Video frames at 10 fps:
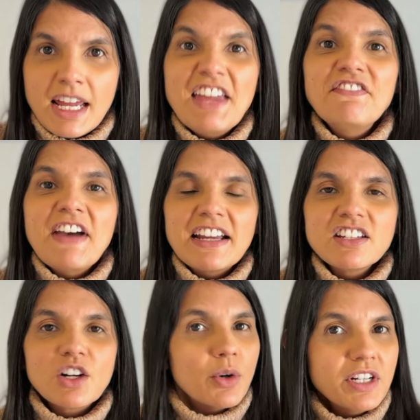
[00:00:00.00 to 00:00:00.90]
In fact,
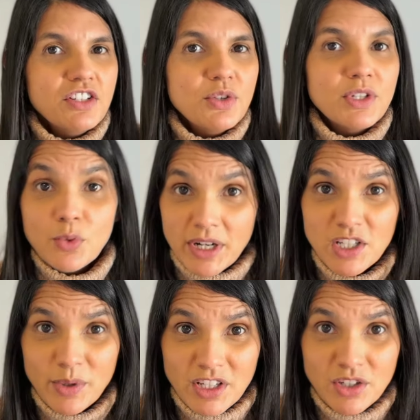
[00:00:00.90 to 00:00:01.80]
according to a
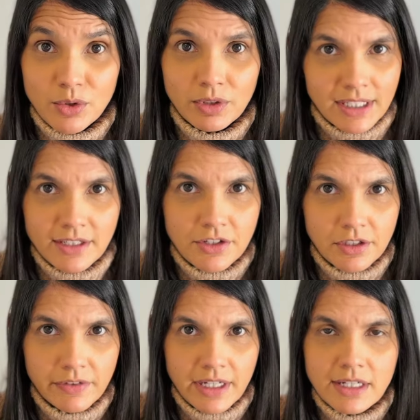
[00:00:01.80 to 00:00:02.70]
2022 LinkedIn
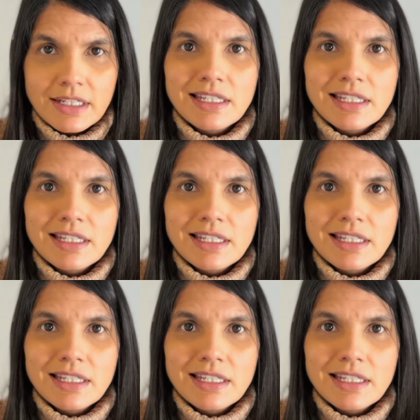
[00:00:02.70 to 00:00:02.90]
survey,